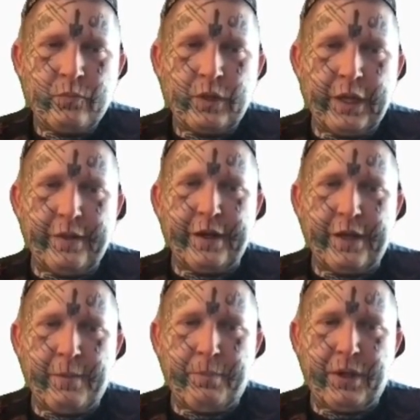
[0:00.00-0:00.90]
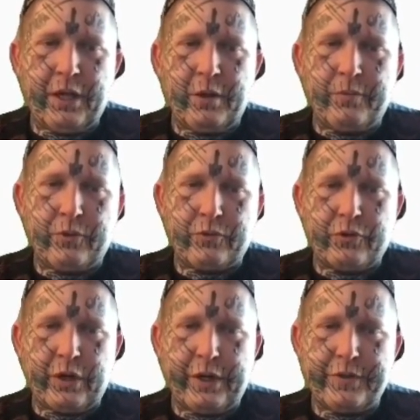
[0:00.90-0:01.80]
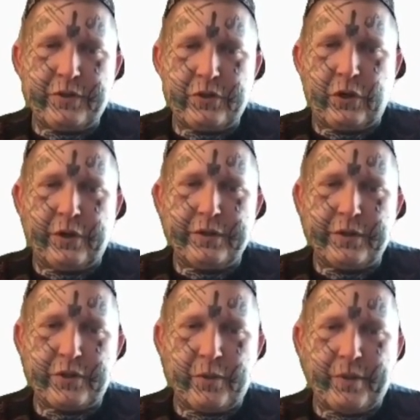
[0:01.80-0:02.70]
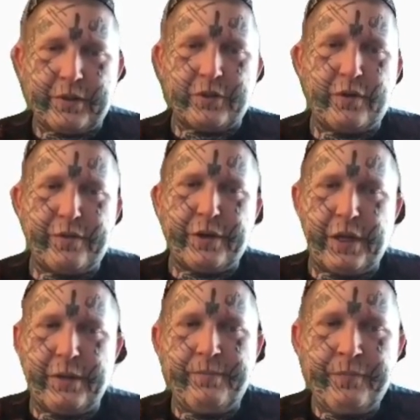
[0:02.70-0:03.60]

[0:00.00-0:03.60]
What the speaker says: And then npm run start to start back the server again.